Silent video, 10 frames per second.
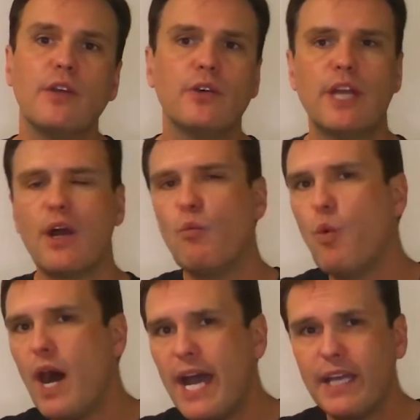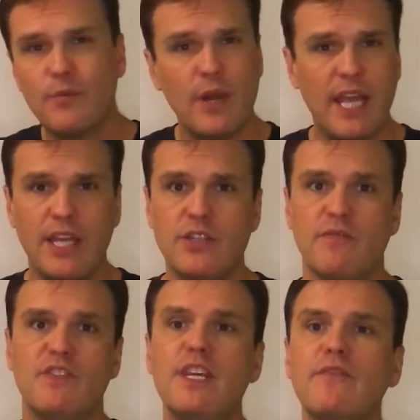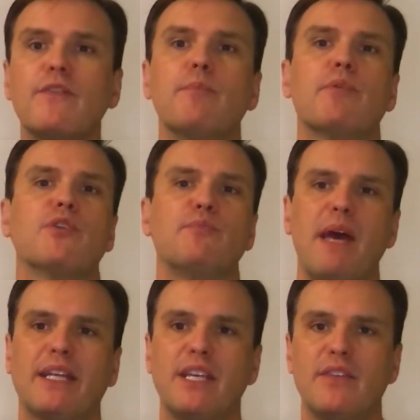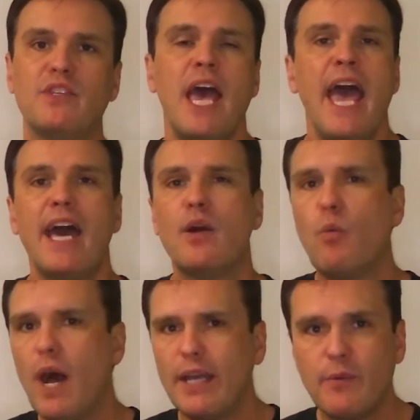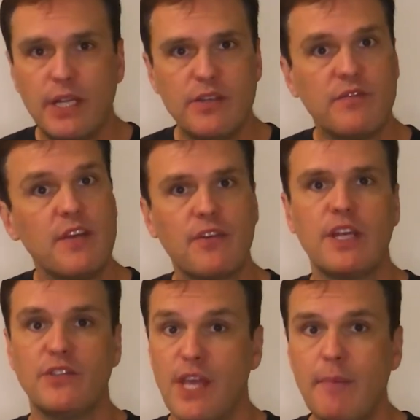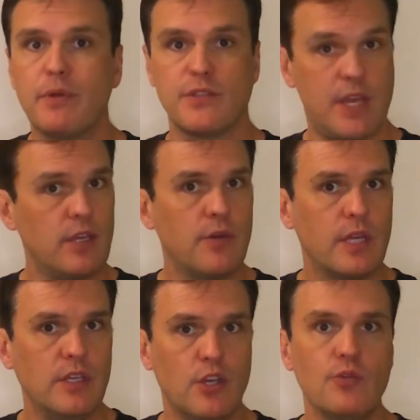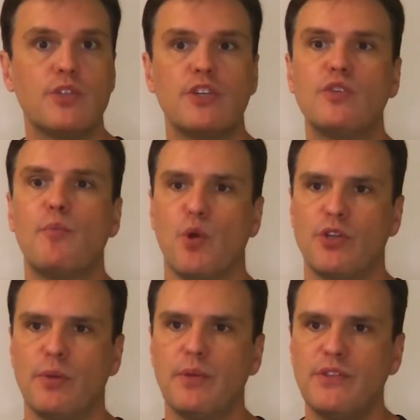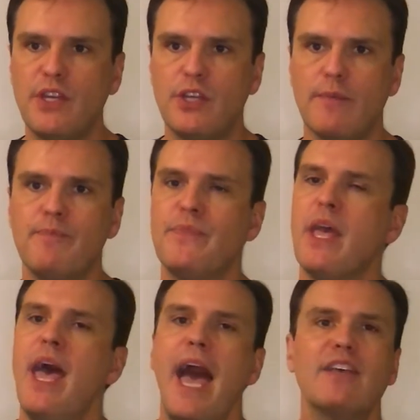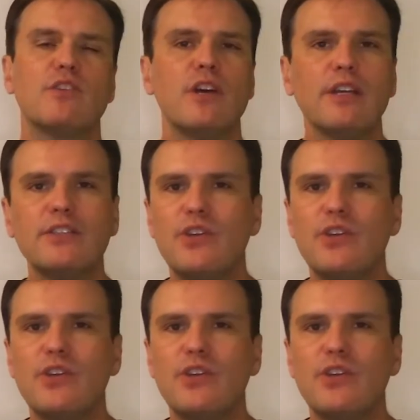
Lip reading: including a wide range of different perspectives and a wide range of different examples that you can use to support your position. As long as